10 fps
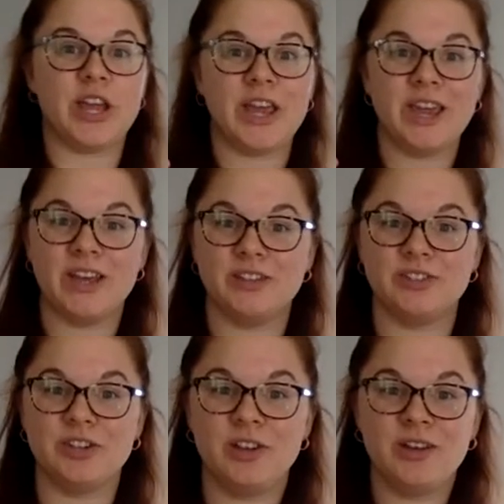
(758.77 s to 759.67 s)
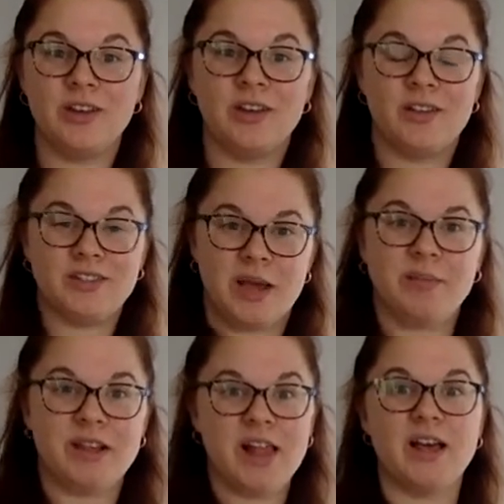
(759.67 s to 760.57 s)
change the time
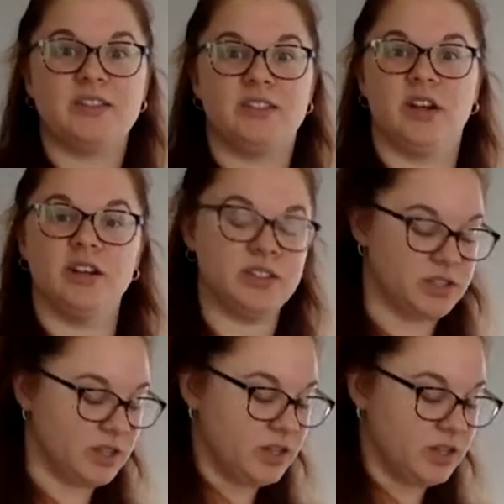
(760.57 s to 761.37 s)
that class starts?